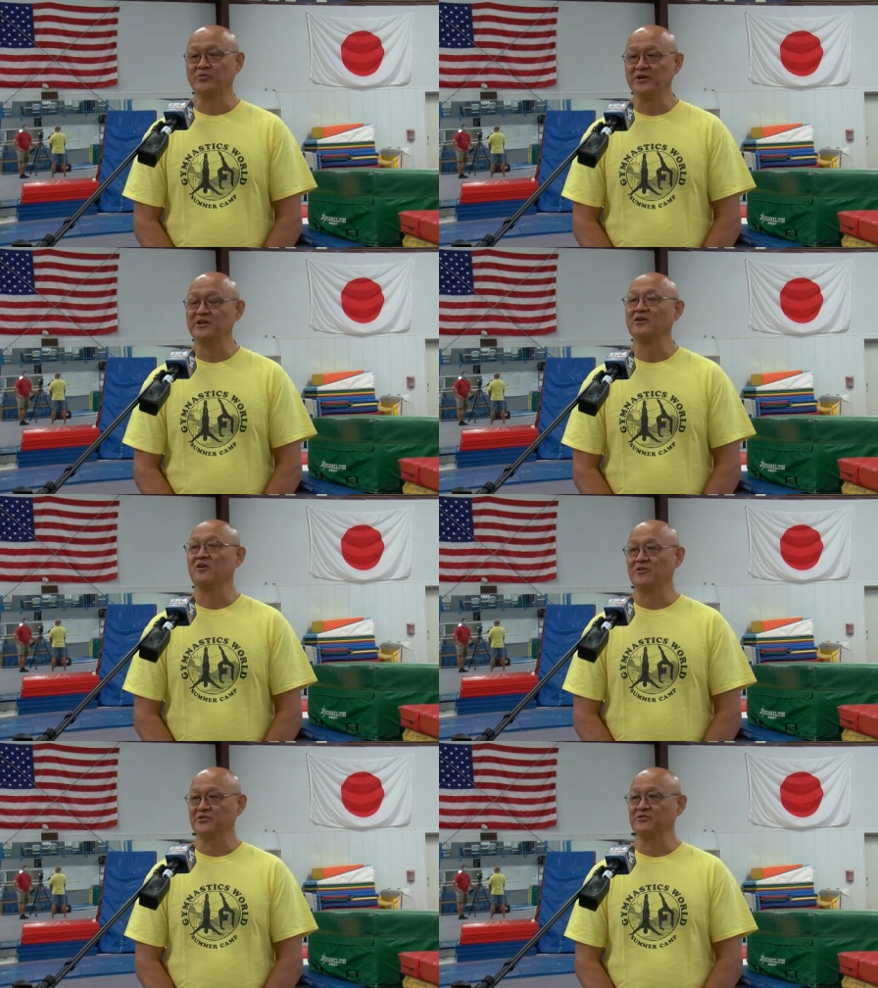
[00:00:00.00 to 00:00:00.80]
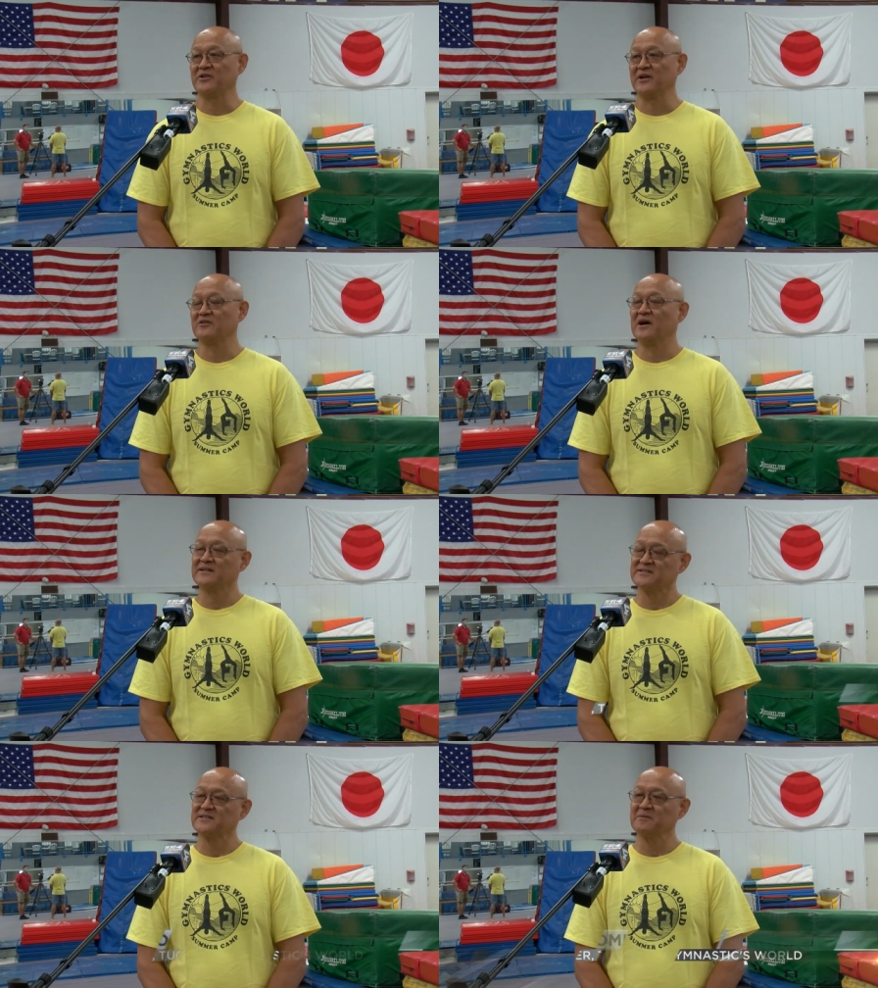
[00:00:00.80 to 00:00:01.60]
really honored and uh,
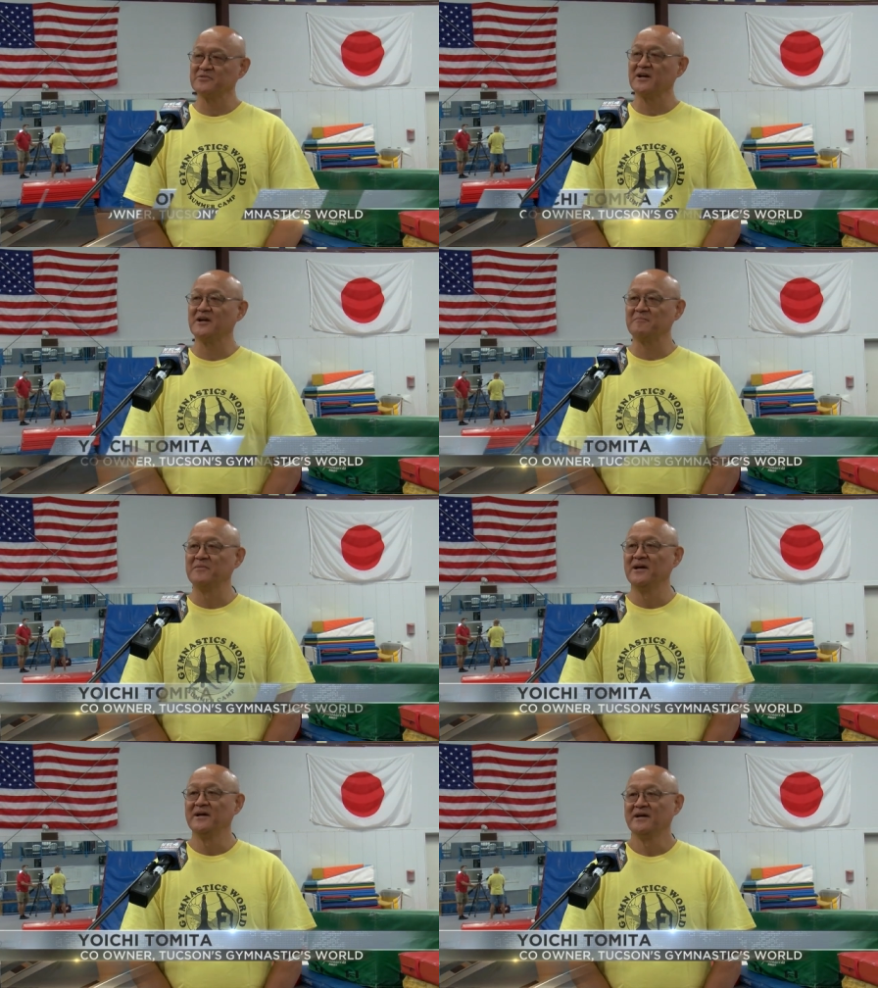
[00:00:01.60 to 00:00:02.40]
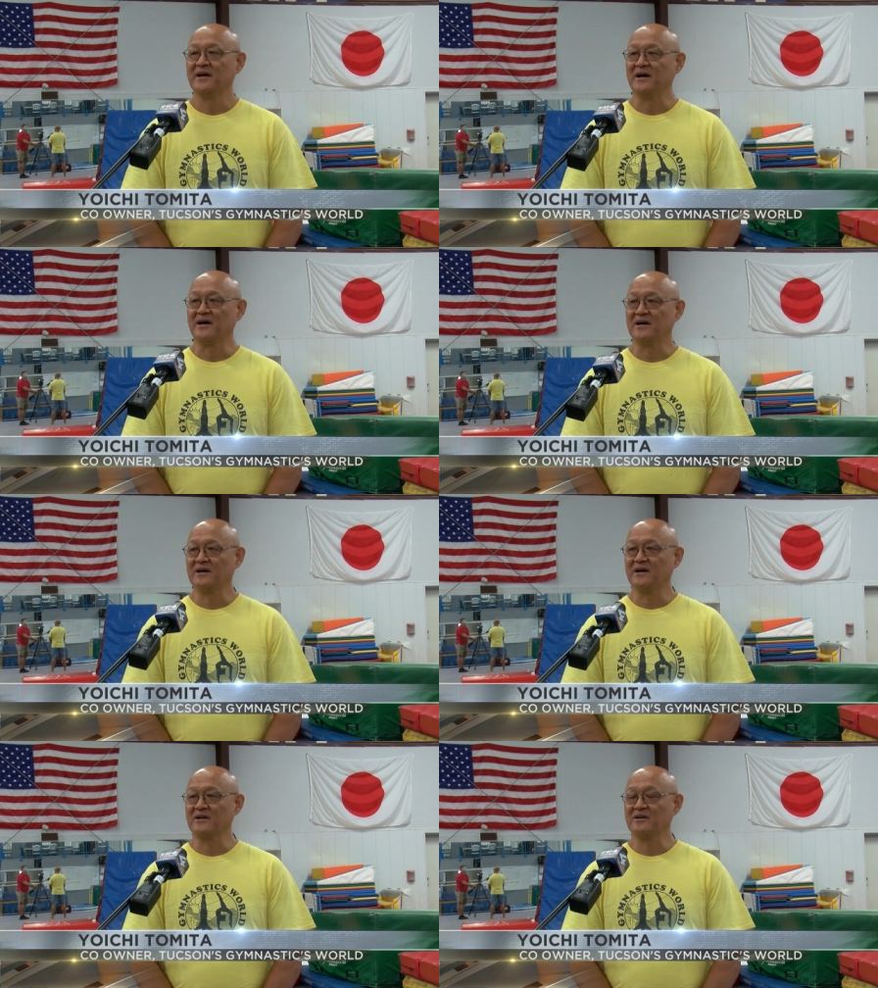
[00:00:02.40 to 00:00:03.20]
at the same time,
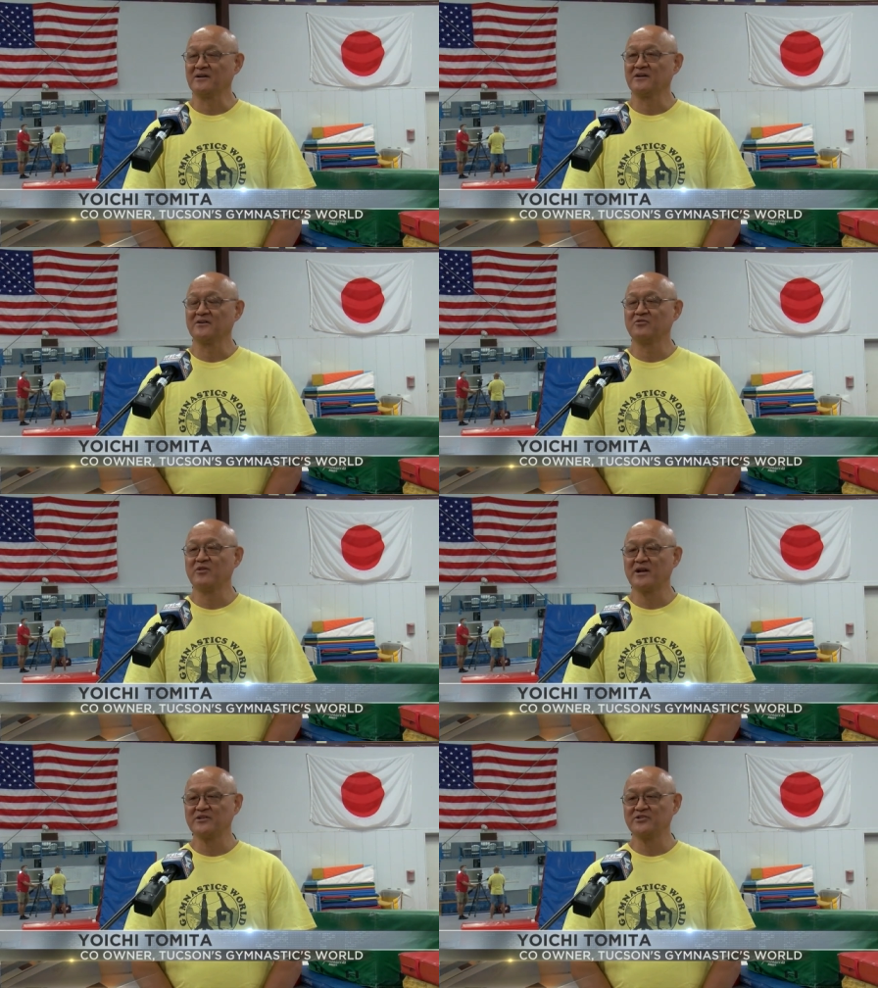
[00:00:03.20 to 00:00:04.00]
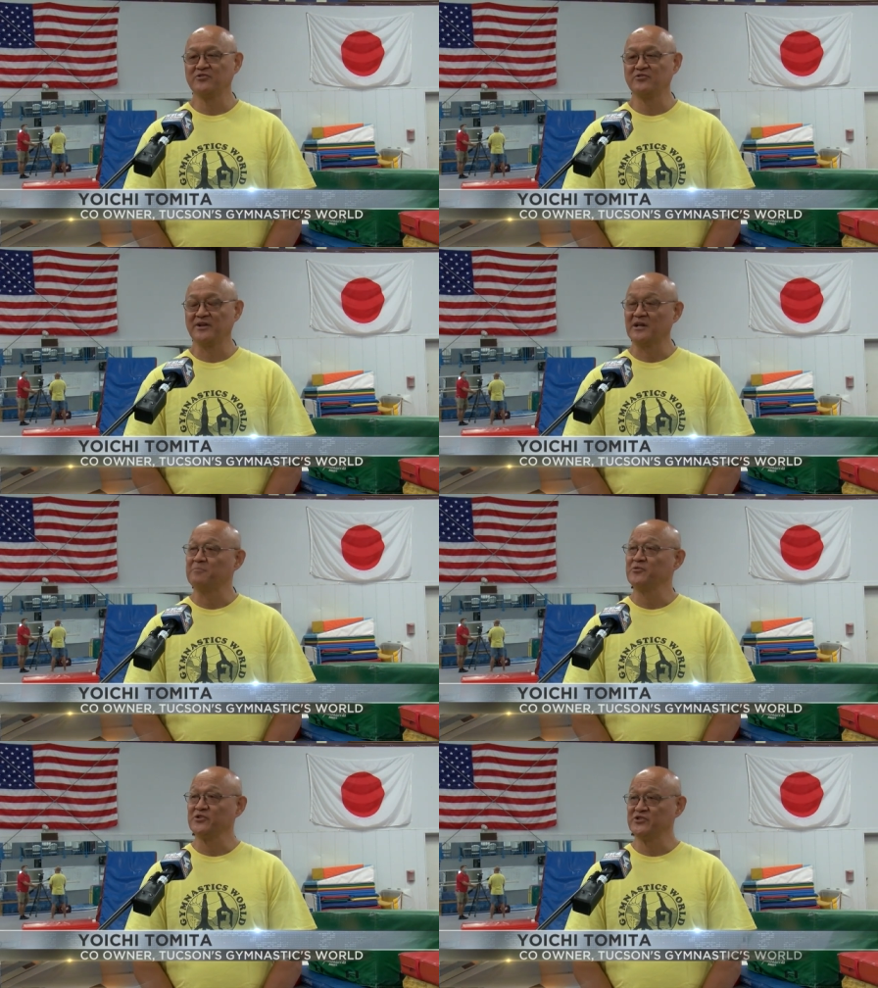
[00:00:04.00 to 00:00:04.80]
uh, gratitude and
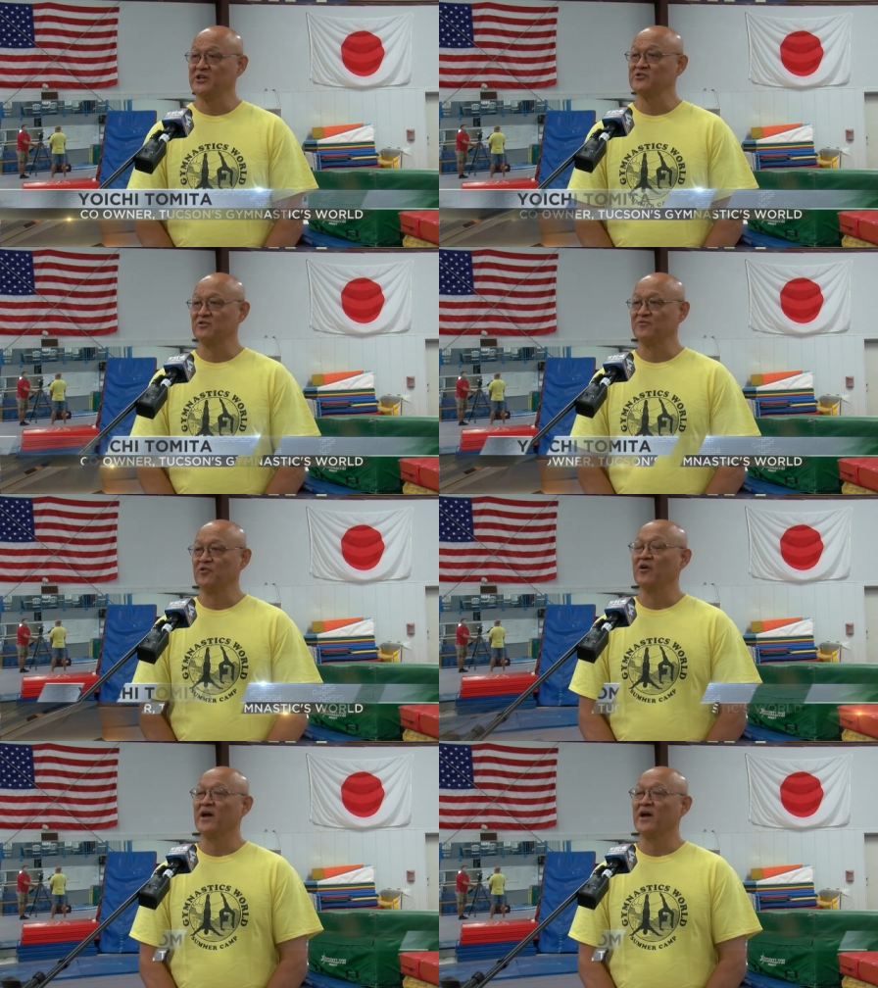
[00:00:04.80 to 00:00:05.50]
appreciation for